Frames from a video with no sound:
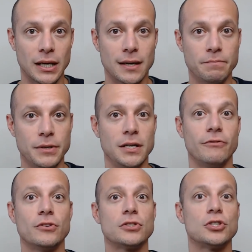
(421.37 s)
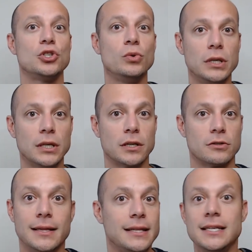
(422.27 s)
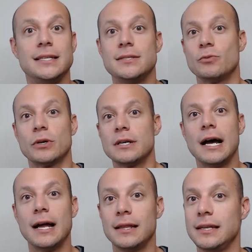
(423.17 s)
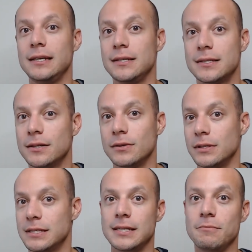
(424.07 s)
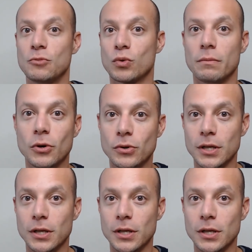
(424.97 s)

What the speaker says: company for 2 years. These were not things that seemed remotely